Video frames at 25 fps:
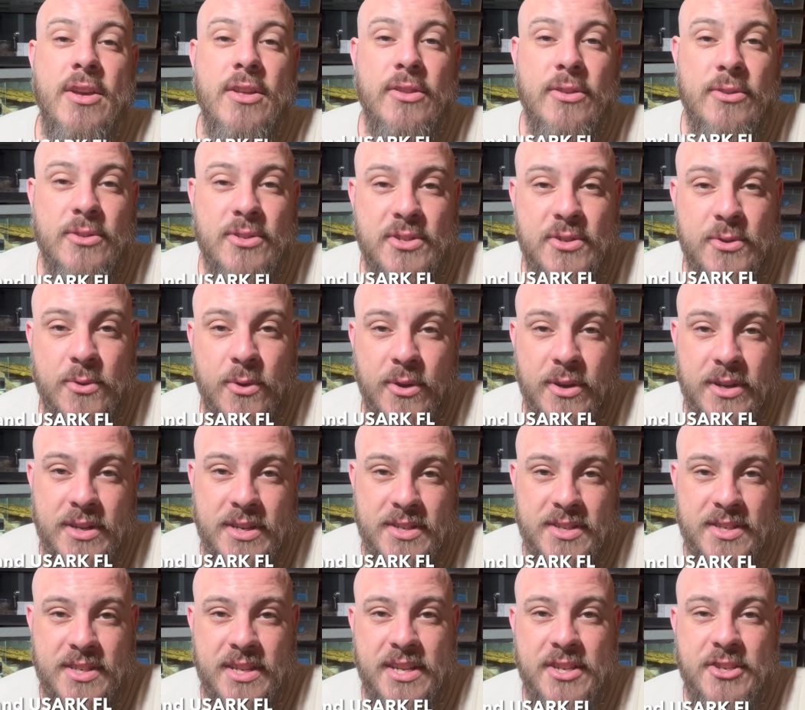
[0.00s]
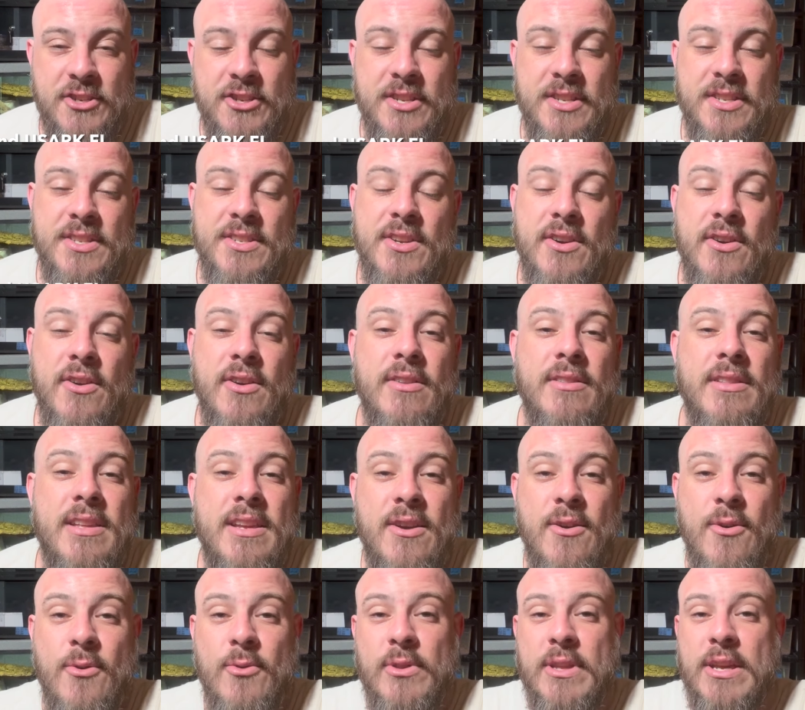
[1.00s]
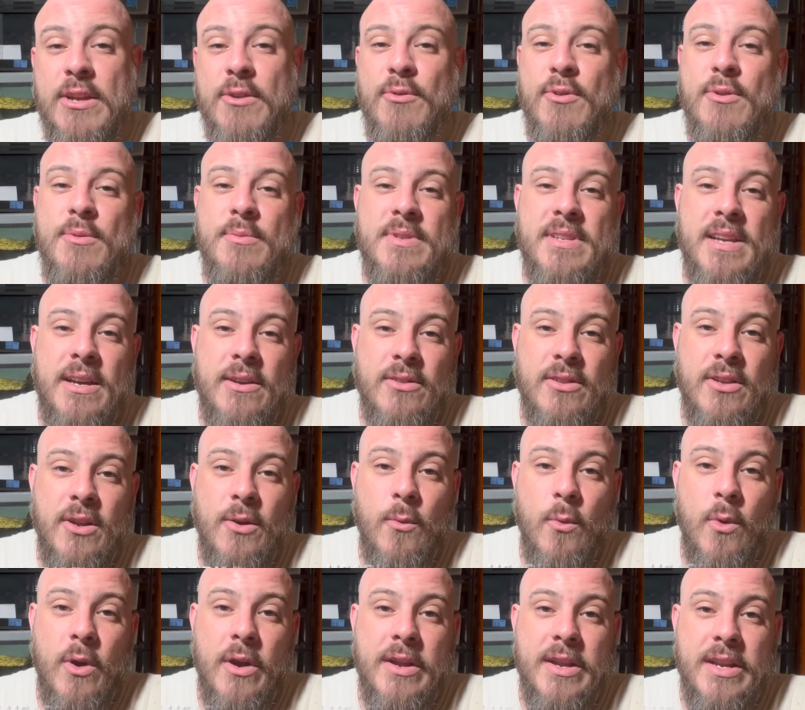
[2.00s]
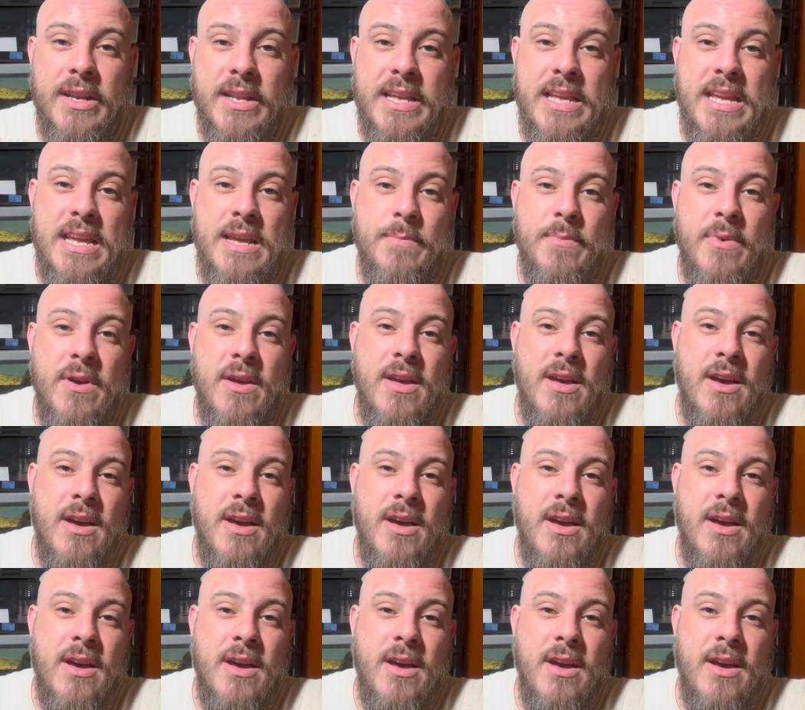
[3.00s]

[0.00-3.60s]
Those two organizations are the only groups out there working to keep